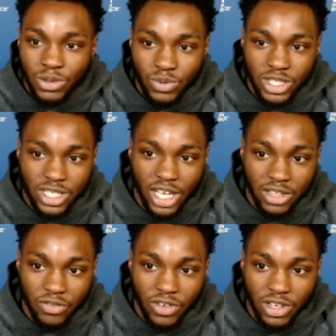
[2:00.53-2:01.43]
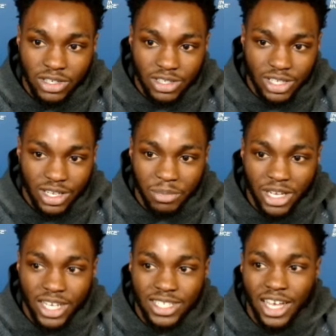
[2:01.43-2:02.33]
We just have to finish it. I mean
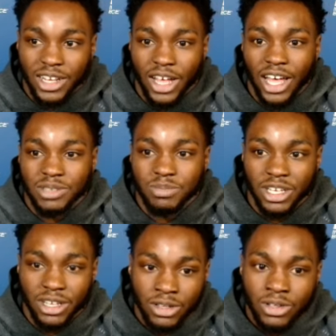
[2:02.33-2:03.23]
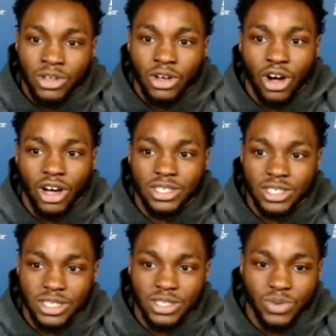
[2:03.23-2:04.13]
that's kind of how it's been all
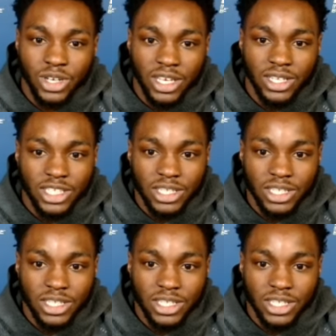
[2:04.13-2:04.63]
season. We get